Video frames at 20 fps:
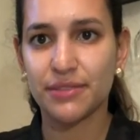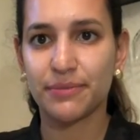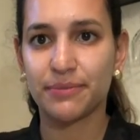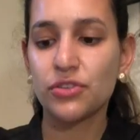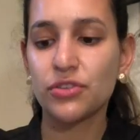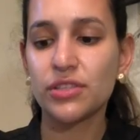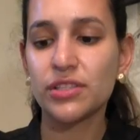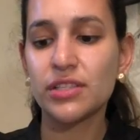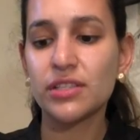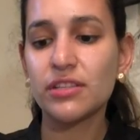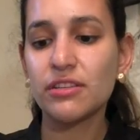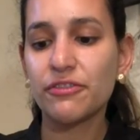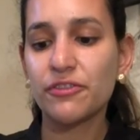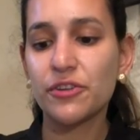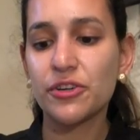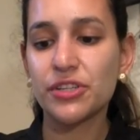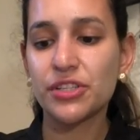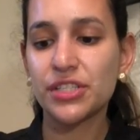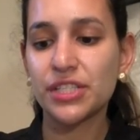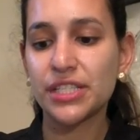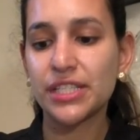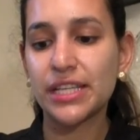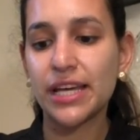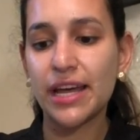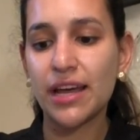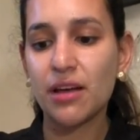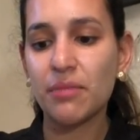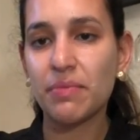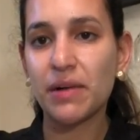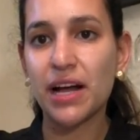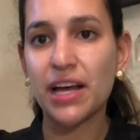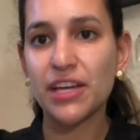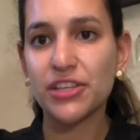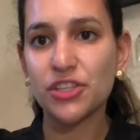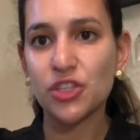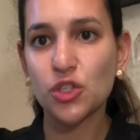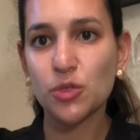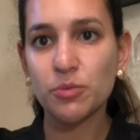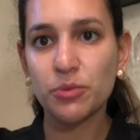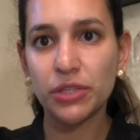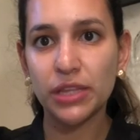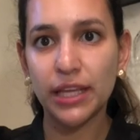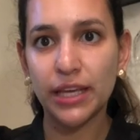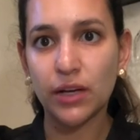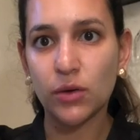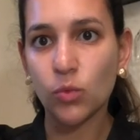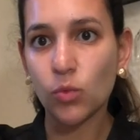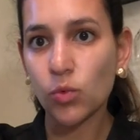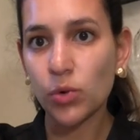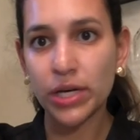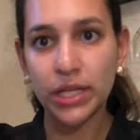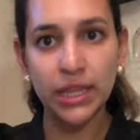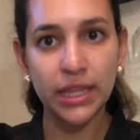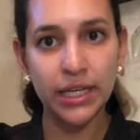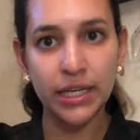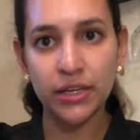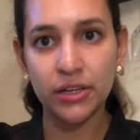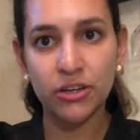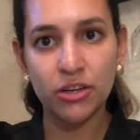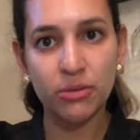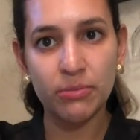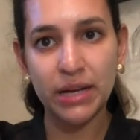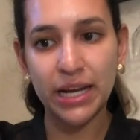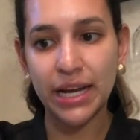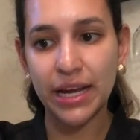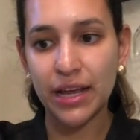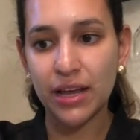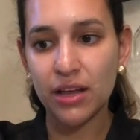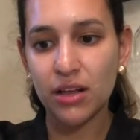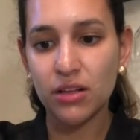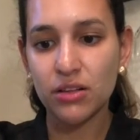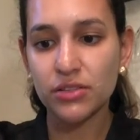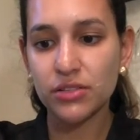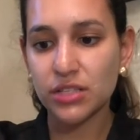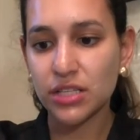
So this is the first step. I just put like 1 layer on my nails.